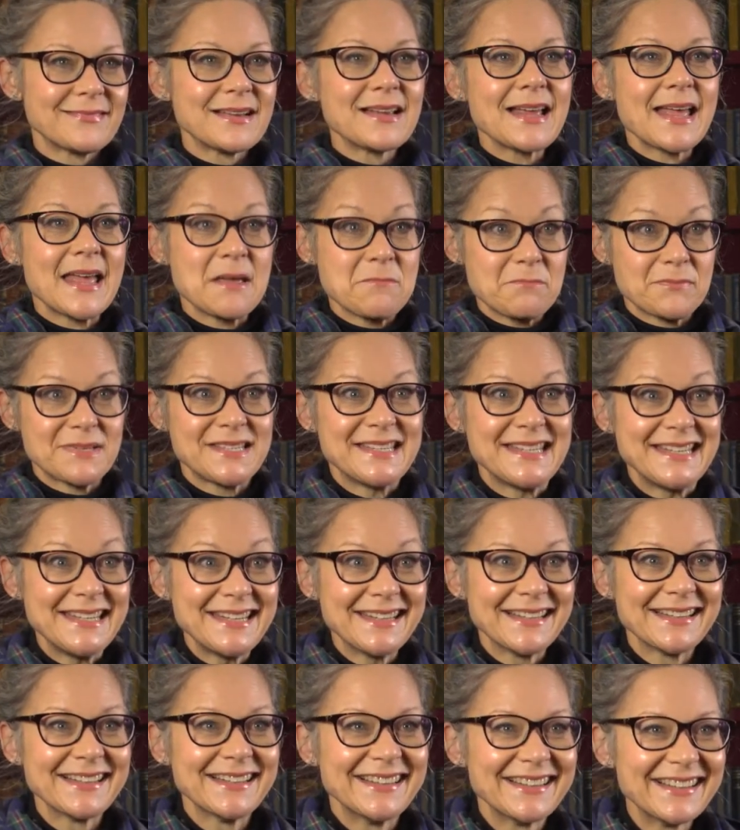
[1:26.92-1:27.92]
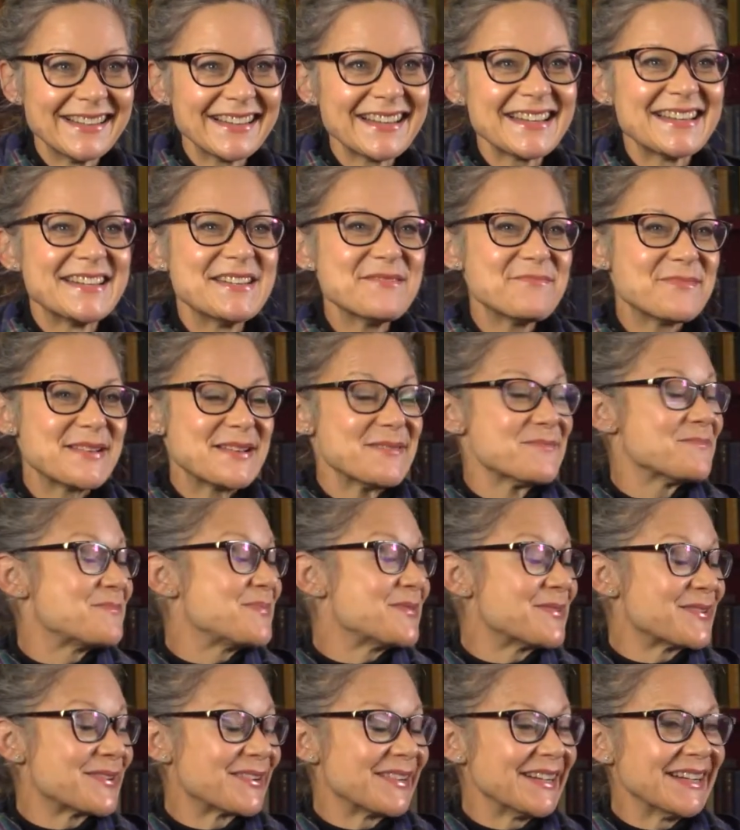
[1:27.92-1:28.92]
empty and a bit
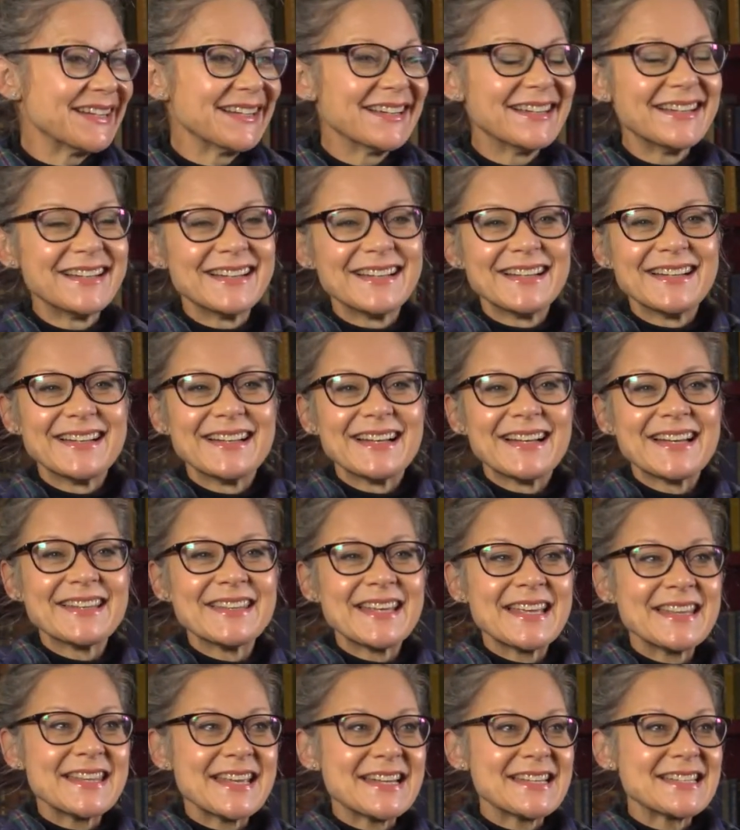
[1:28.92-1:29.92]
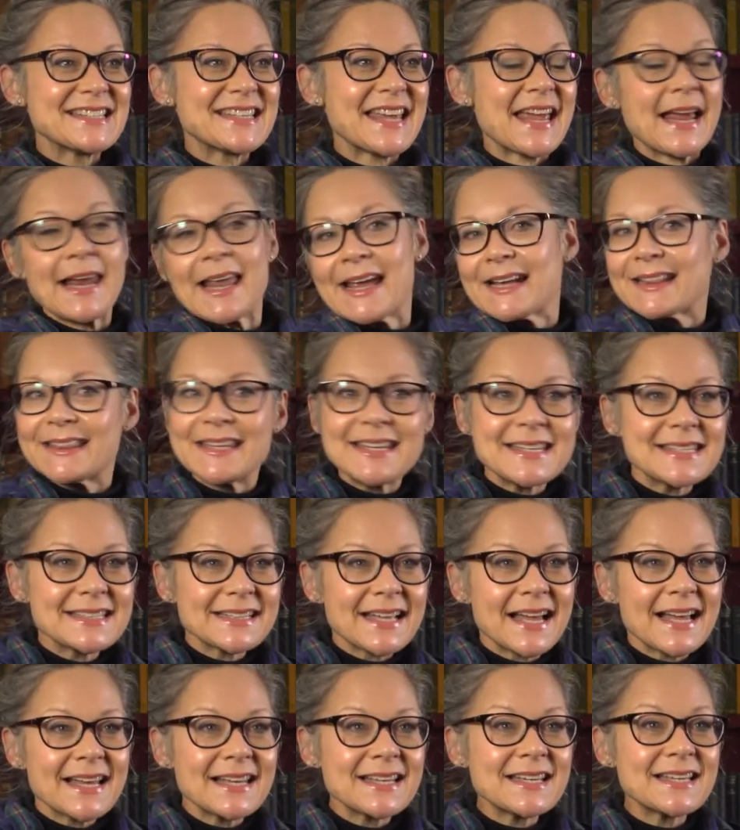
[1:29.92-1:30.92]
boring. And then they'd say, I like these
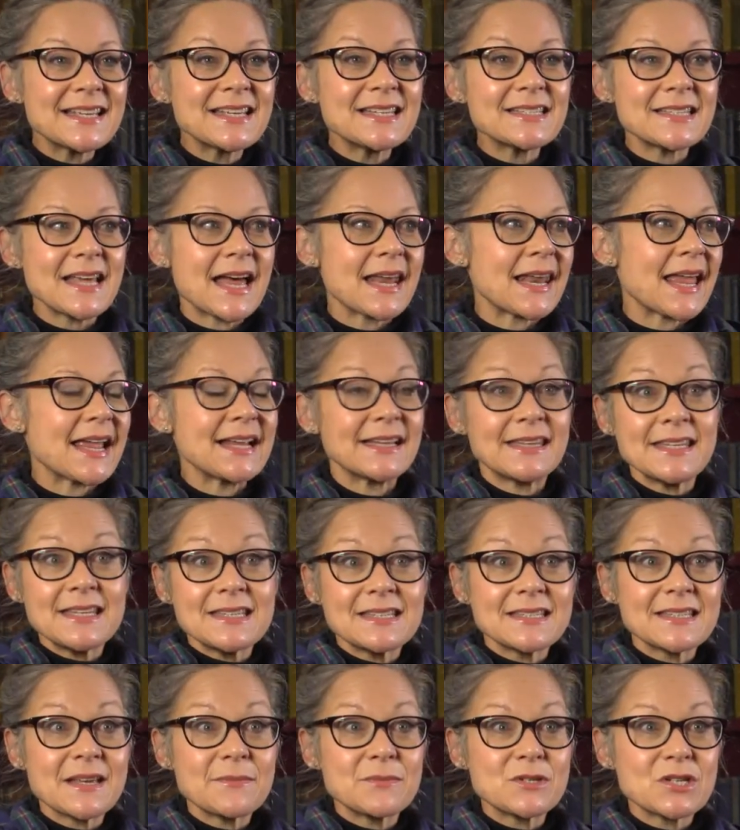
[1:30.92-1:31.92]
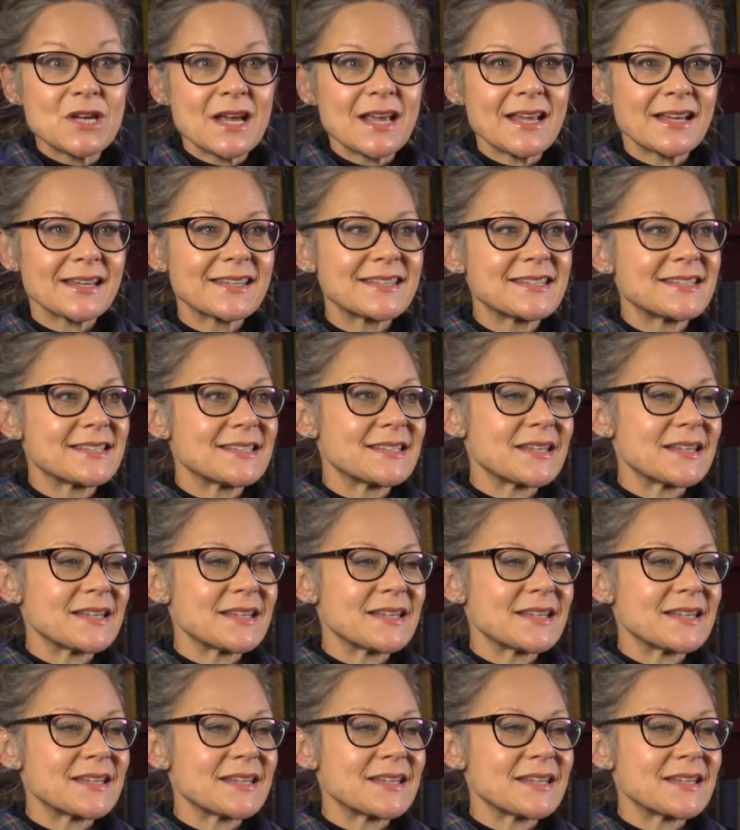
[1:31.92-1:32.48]
colours, I like these subjects.